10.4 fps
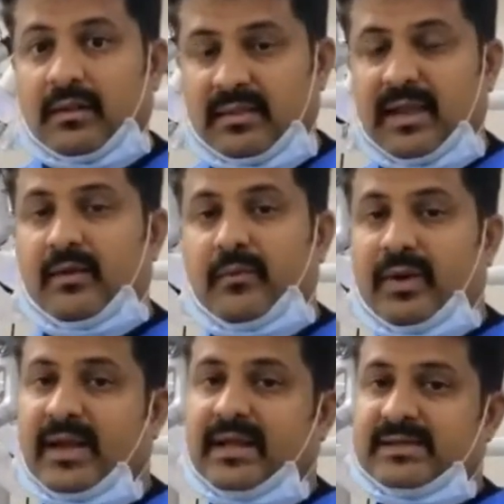Then we
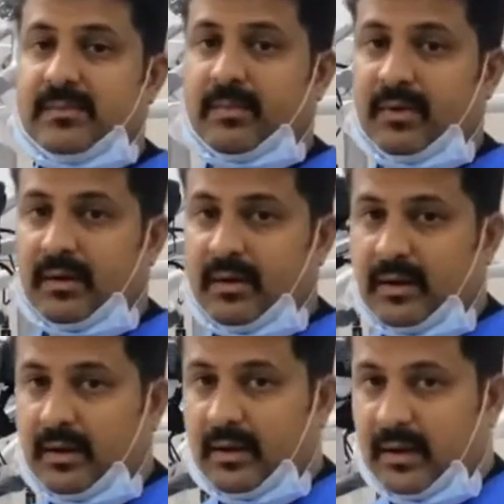take some
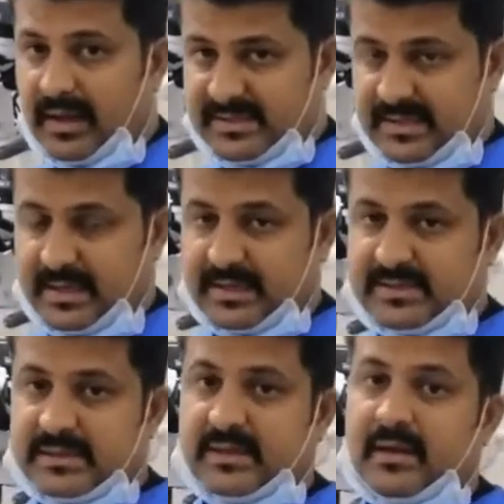
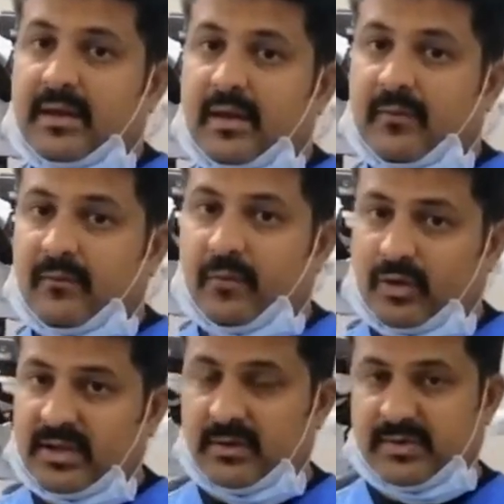x-rays for
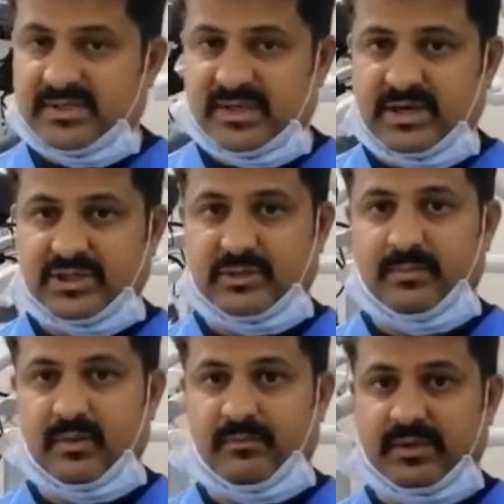the investigation
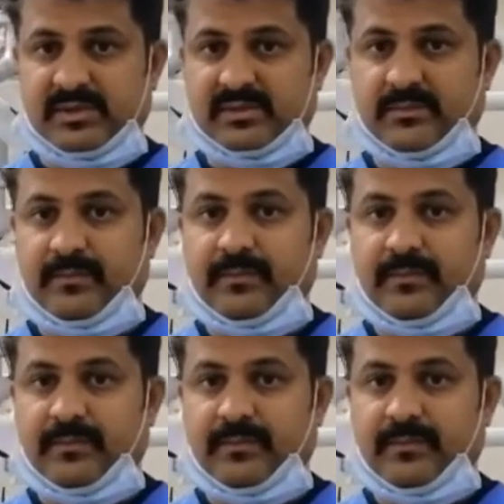purpose.